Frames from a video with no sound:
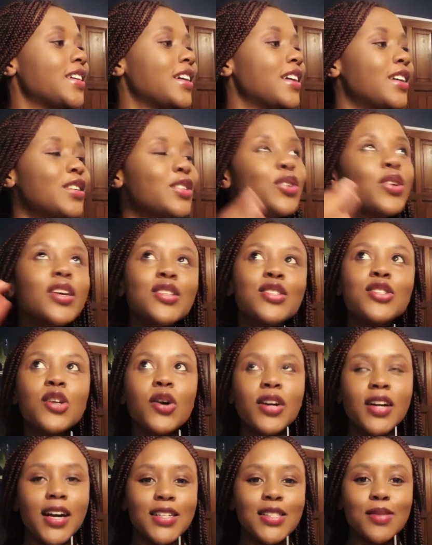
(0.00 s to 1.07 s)
You get so
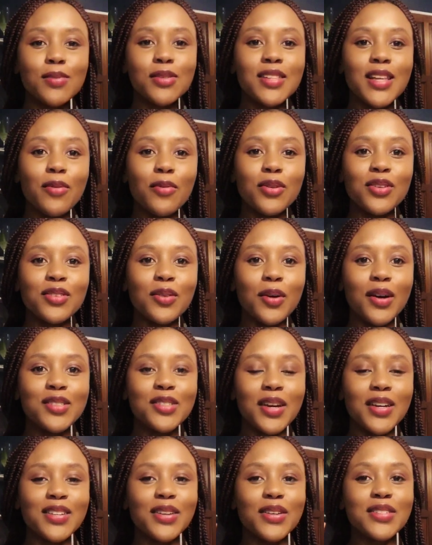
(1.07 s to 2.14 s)
accustomed to that when you're in
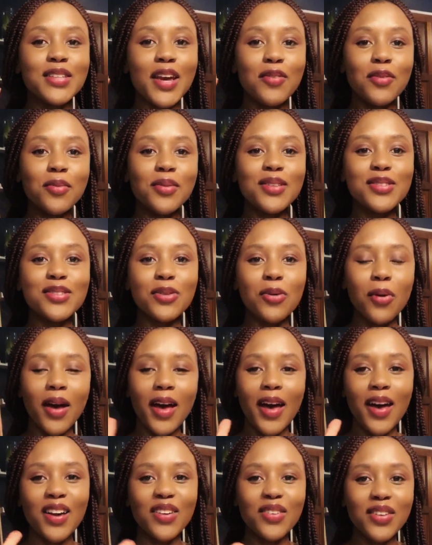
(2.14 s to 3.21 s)
contracting, because everybody's so
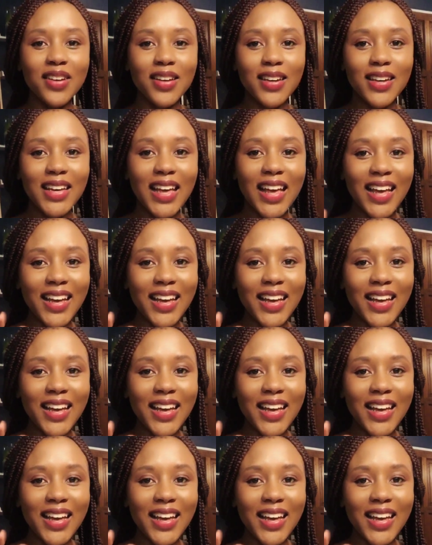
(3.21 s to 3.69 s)
angry